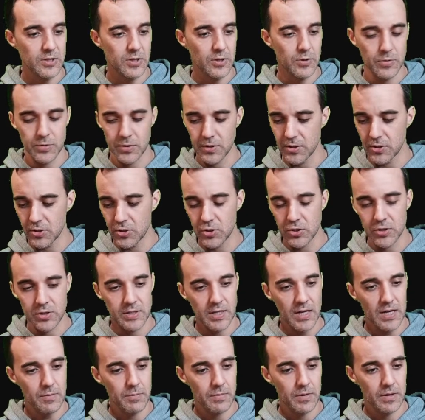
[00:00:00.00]
usage
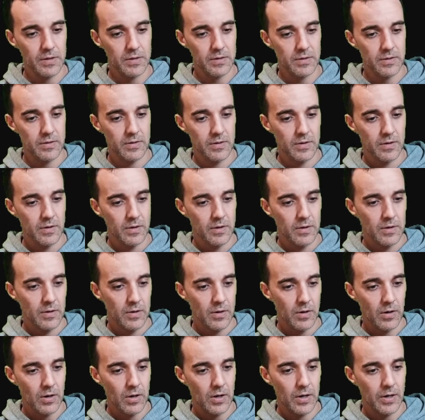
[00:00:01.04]
statement
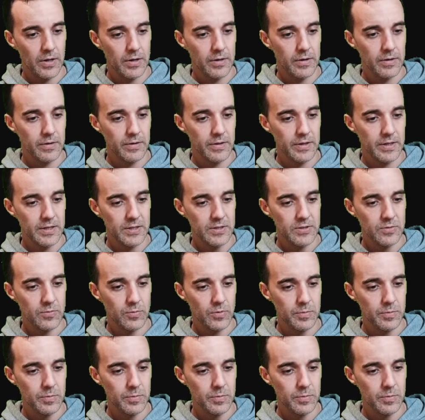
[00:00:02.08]
on this,